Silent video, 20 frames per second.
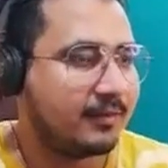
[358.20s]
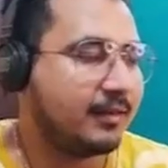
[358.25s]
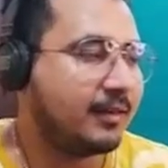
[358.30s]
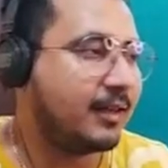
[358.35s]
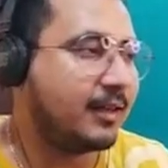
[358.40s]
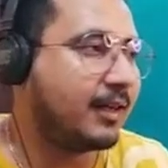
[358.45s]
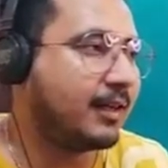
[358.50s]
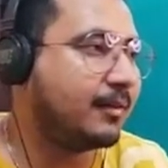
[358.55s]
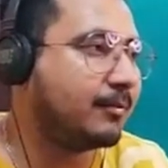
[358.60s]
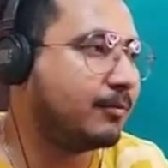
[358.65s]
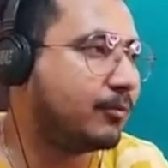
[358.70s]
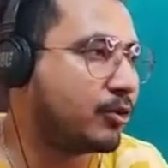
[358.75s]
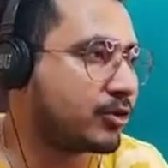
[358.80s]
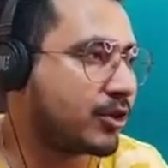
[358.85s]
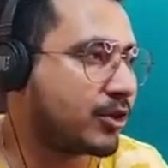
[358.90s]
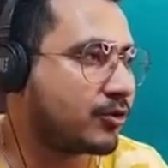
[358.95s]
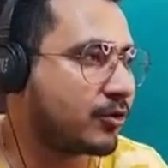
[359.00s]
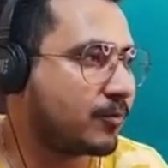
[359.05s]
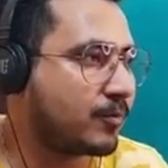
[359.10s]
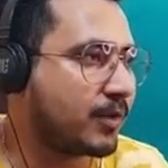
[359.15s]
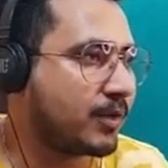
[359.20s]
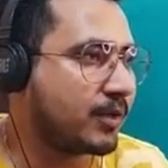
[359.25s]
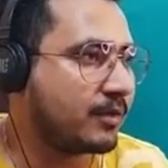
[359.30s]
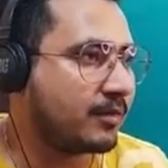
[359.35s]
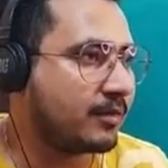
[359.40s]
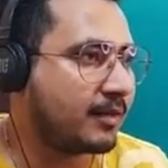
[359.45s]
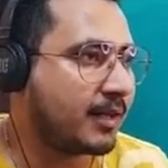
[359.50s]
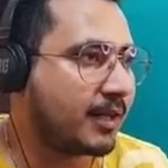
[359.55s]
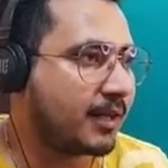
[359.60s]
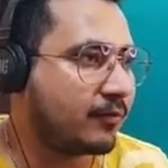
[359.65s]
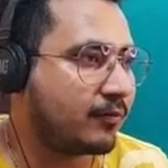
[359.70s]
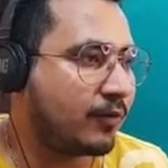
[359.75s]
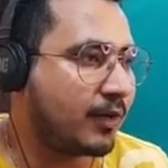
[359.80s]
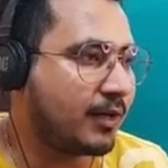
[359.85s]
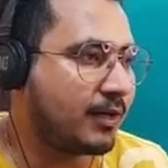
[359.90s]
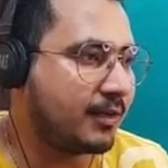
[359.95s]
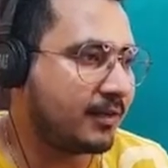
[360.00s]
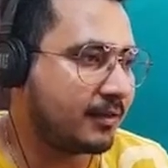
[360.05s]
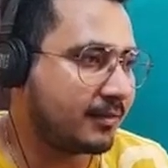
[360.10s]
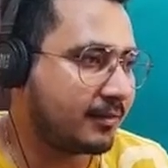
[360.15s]
The motion should be like
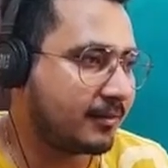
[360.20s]
what?